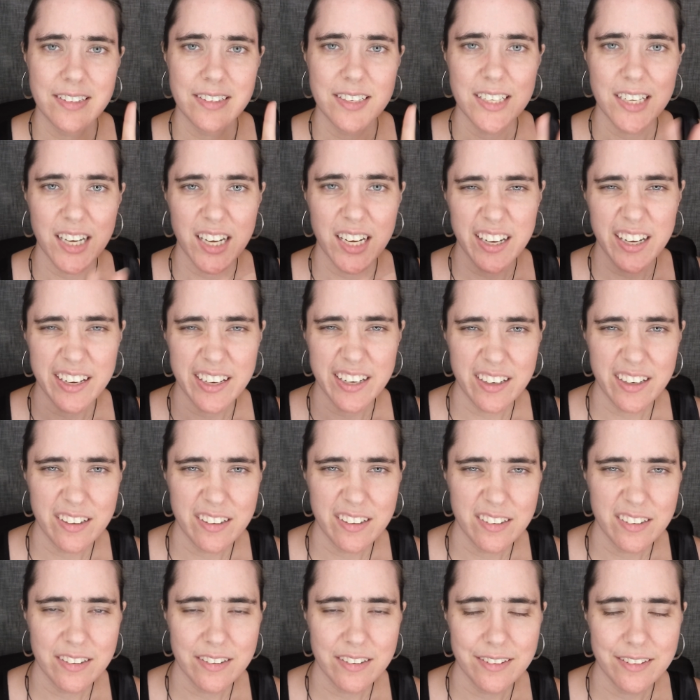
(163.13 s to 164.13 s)

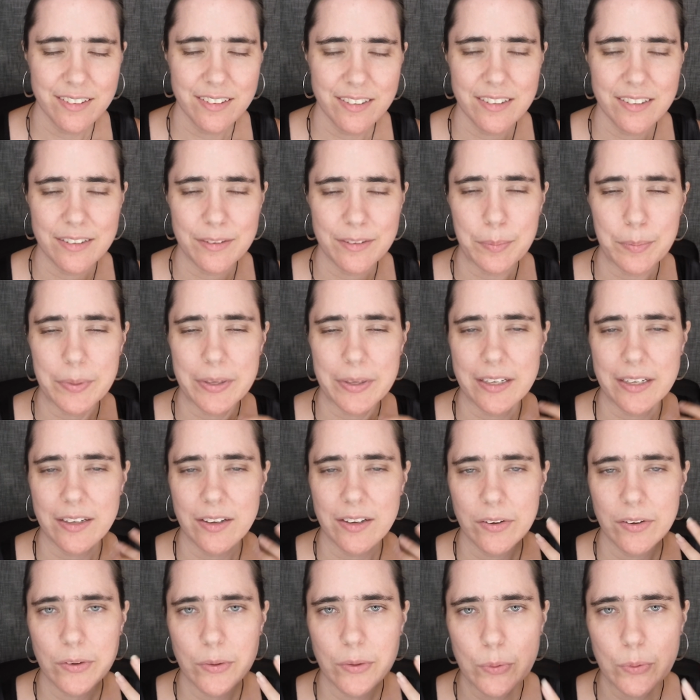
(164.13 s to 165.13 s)
tired, a bit
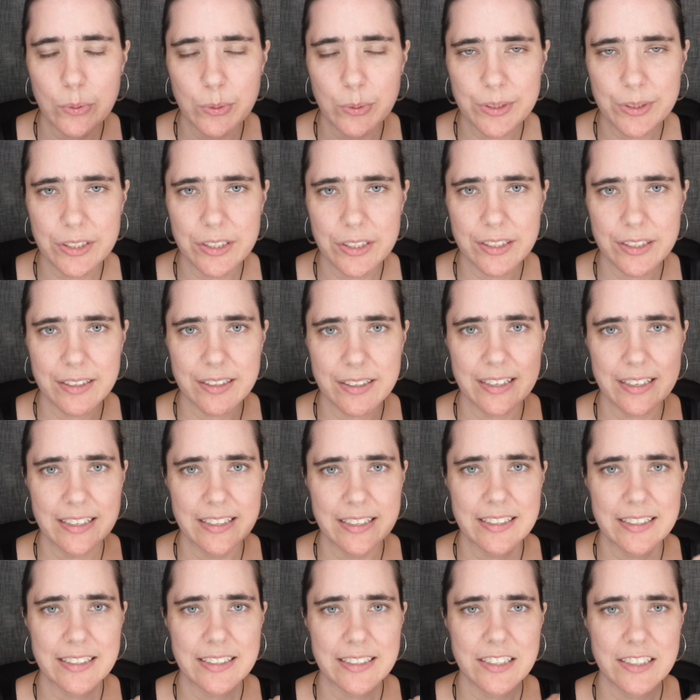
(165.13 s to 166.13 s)
older,
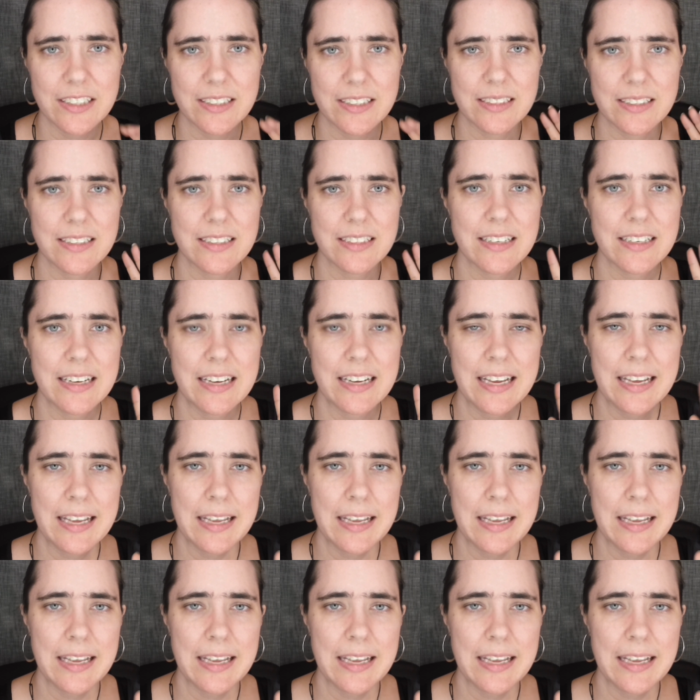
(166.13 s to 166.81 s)
and it just,